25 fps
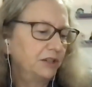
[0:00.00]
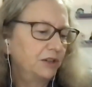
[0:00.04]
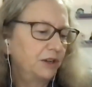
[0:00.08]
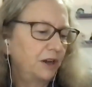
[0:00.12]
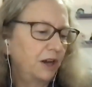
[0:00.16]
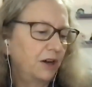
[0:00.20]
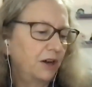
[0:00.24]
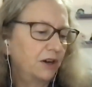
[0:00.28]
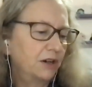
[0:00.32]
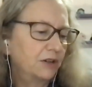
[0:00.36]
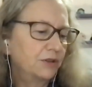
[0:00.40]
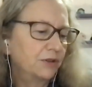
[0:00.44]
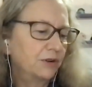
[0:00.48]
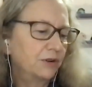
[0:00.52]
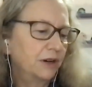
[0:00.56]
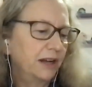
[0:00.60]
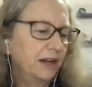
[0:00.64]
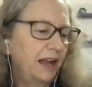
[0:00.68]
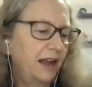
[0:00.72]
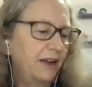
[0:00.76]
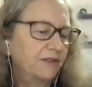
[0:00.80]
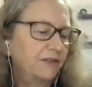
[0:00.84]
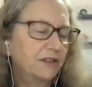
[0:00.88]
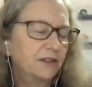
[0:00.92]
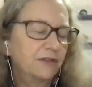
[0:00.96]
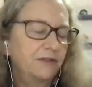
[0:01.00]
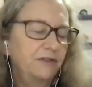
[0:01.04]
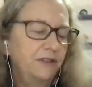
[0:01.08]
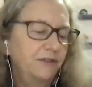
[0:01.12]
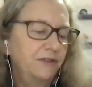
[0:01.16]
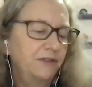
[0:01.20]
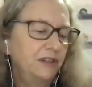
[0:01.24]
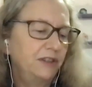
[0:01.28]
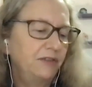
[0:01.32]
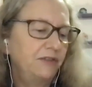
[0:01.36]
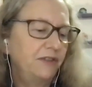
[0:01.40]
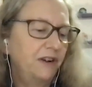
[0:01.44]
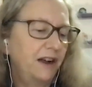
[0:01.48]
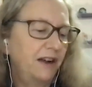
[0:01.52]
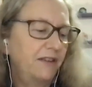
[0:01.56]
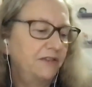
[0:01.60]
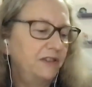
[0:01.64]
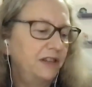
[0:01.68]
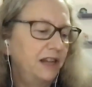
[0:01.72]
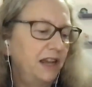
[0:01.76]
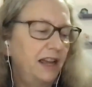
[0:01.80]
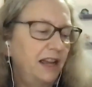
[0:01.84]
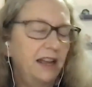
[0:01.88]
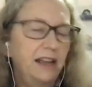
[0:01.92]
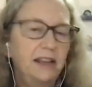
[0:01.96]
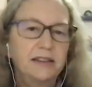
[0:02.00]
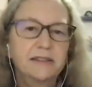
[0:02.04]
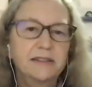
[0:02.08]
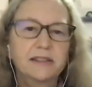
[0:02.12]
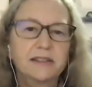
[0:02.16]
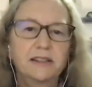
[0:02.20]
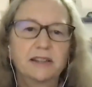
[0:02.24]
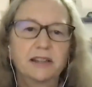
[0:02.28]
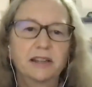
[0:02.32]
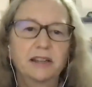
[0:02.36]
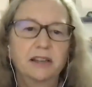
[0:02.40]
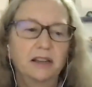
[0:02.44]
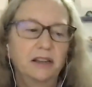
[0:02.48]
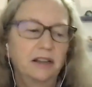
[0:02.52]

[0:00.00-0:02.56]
Territory after 55 days,